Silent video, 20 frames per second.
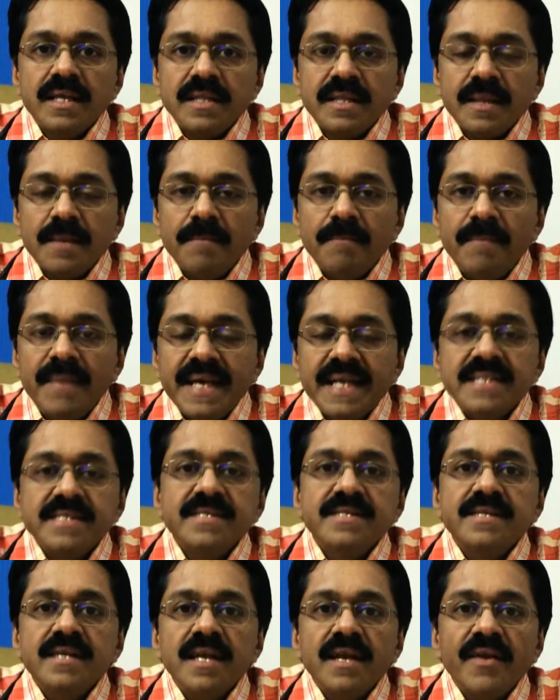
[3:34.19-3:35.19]
the
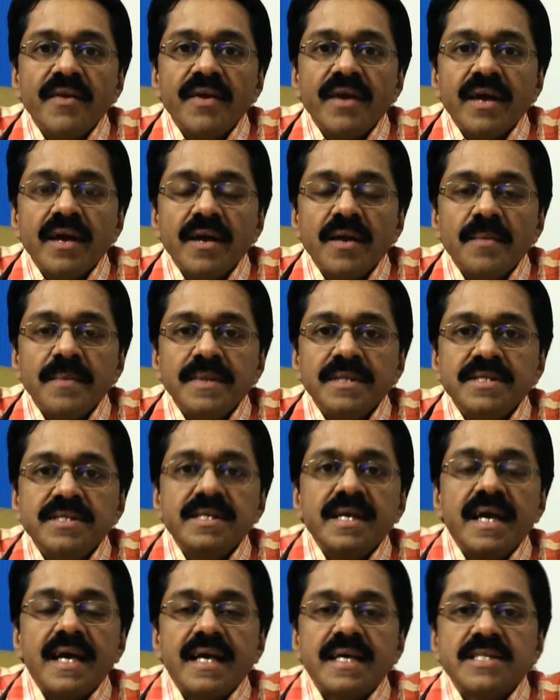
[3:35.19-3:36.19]
basal
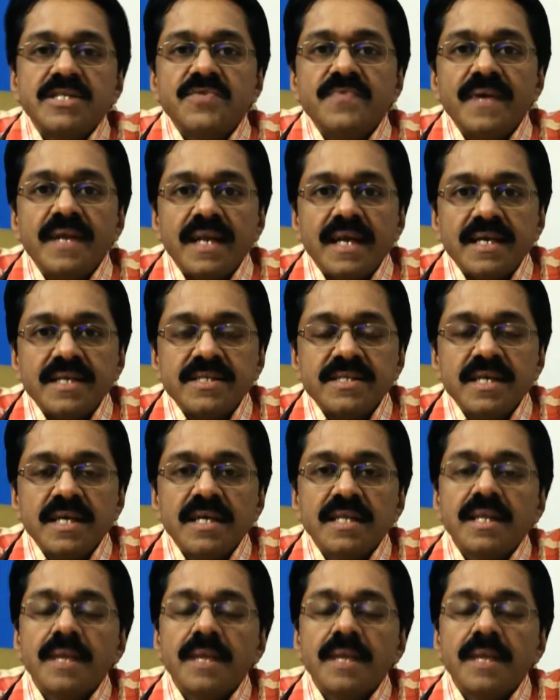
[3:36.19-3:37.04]
requirements as well as